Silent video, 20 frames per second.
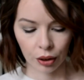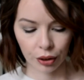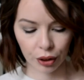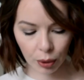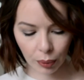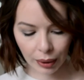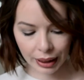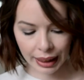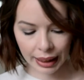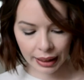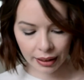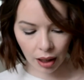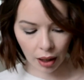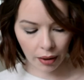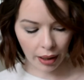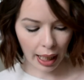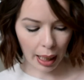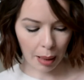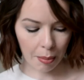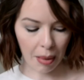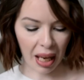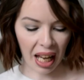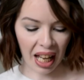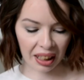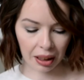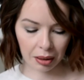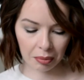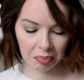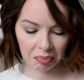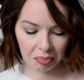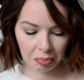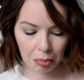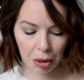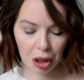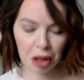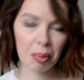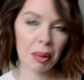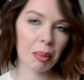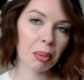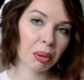Do I need another handbag?
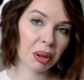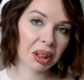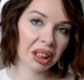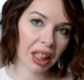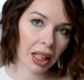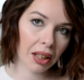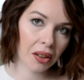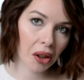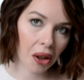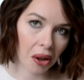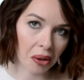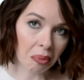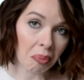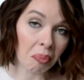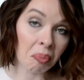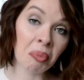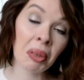Most people would say no.